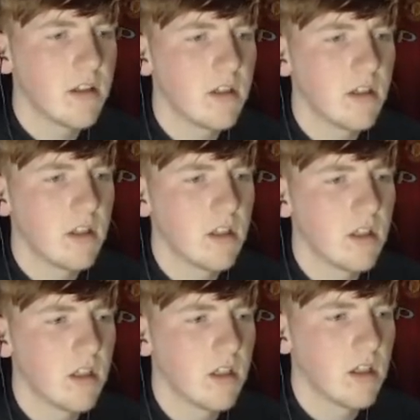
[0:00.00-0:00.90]

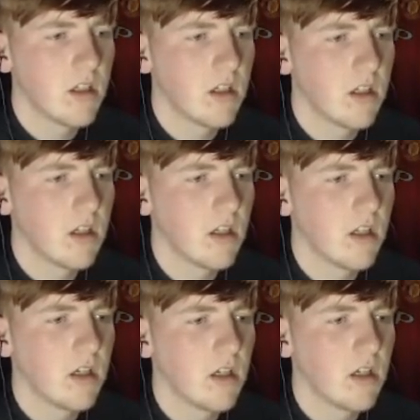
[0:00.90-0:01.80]

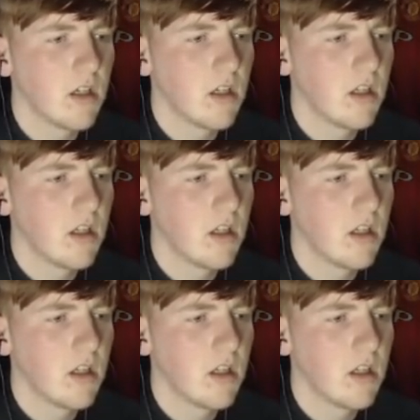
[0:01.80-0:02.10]
Nothing is said.